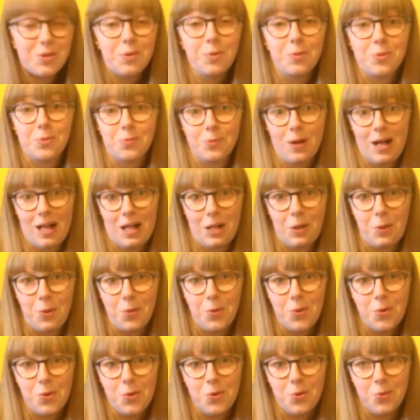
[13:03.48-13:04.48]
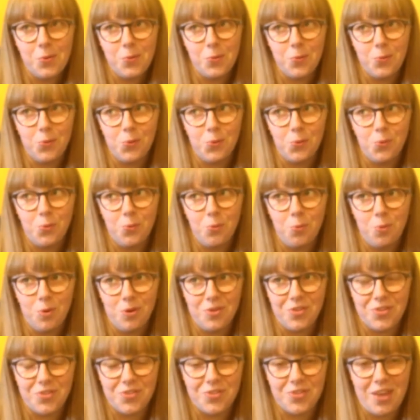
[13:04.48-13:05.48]
show as well
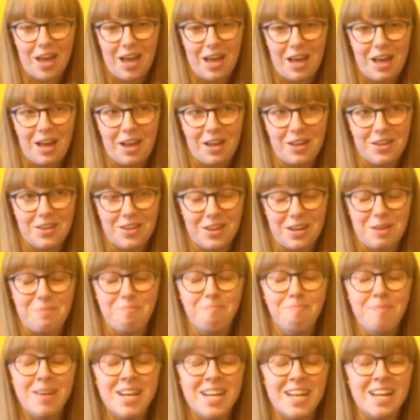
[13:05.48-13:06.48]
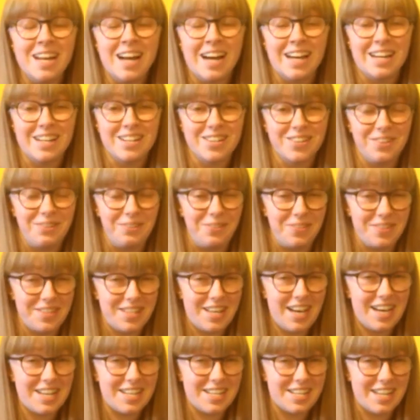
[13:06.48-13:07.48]
was done at midnight on
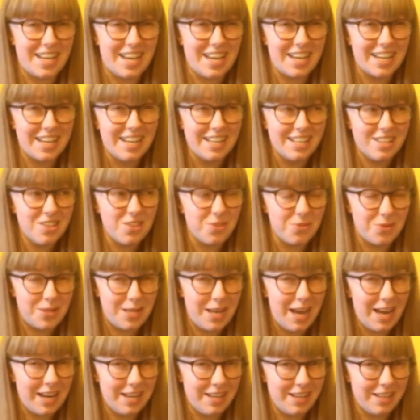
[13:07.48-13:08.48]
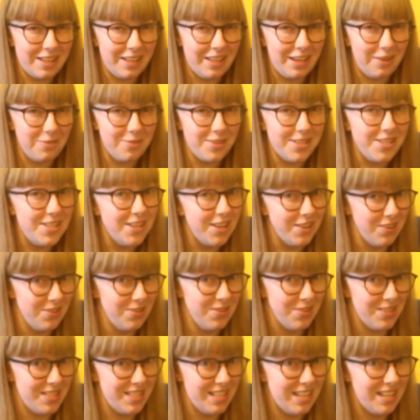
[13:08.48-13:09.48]
Saturday, so technically it was done
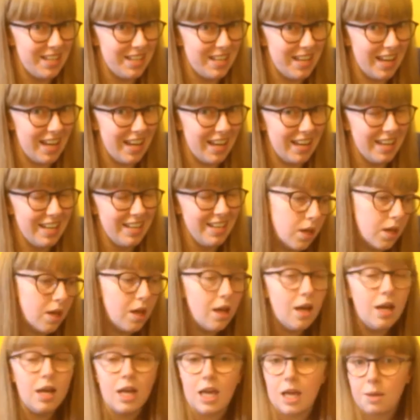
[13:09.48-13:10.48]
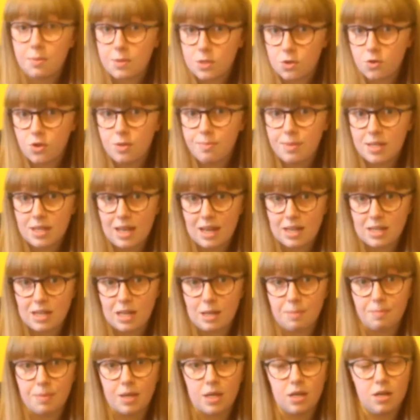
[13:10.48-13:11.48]
on Sunday. It was streamed at that
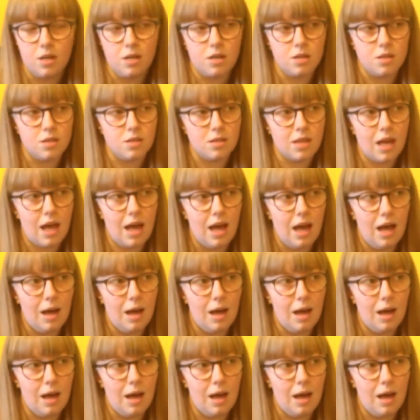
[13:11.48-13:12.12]
time because